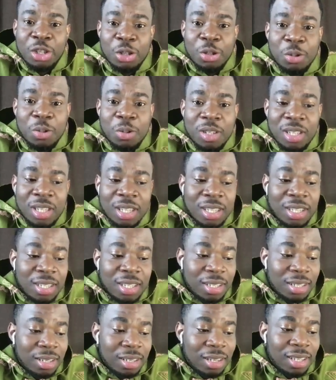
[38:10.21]
Mind
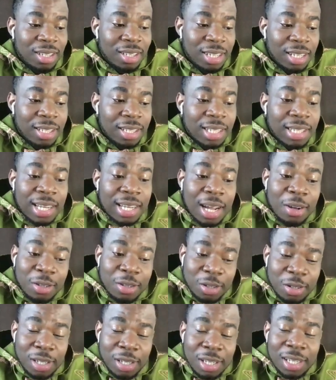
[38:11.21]
you, this
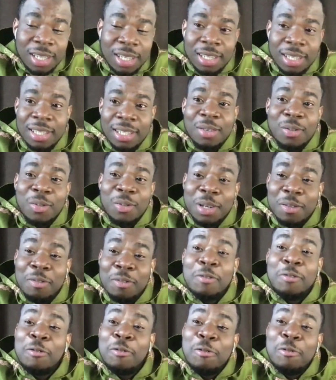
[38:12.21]
sixty thousand
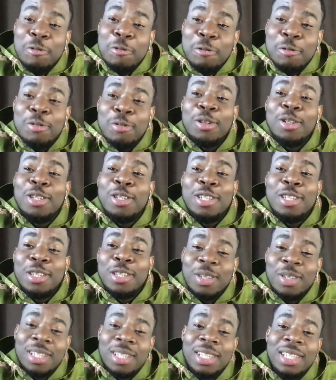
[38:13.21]
is with
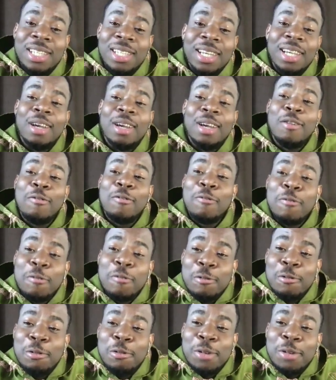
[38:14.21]
full duty,
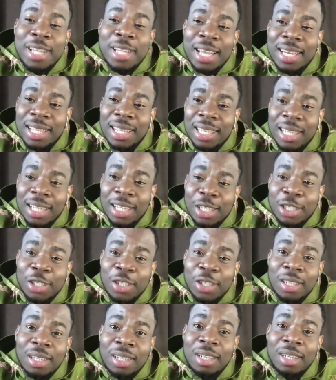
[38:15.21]
full
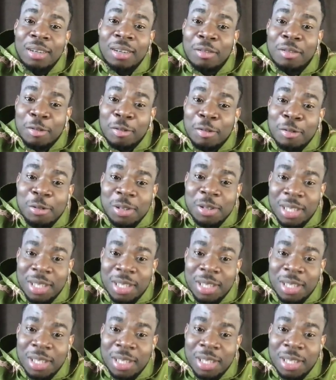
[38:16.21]
dedication.